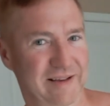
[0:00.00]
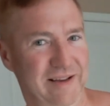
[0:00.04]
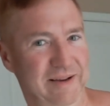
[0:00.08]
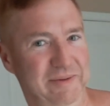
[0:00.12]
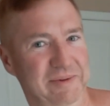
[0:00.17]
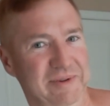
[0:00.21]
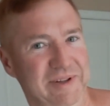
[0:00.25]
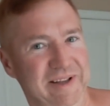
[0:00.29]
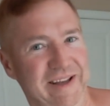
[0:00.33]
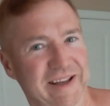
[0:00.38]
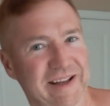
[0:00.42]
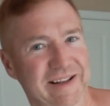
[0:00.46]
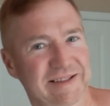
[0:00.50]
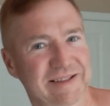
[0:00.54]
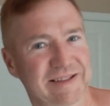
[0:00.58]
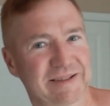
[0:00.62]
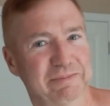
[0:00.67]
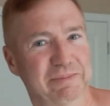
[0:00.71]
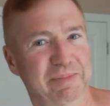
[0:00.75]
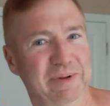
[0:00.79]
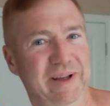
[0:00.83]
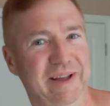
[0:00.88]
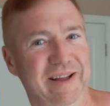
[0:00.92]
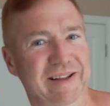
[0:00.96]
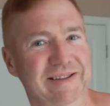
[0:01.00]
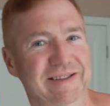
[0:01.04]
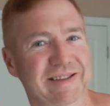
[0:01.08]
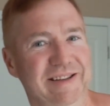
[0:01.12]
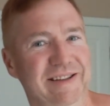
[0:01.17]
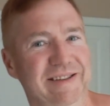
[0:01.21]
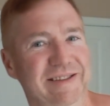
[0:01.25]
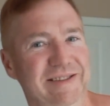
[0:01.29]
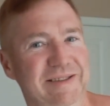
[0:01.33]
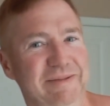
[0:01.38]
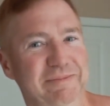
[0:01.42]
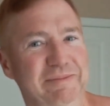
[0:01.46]
really had some plans
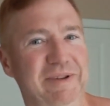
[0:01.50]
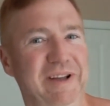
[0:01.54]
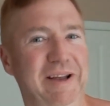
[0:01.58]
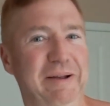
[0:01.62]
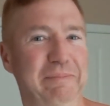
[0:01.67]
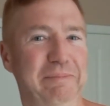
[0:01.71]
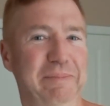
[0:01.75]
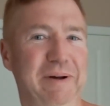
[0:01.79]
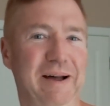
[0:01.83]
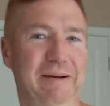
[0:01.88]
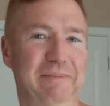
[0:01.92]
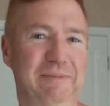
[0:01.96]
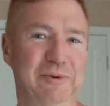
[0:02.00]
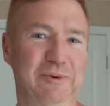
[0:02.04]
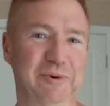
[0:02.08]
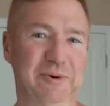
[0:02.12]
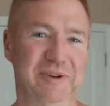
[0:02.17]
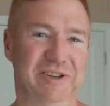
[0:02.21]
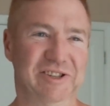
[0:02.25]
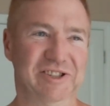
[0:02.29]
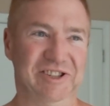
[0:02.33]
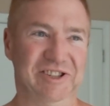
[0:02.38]
on some like popcorn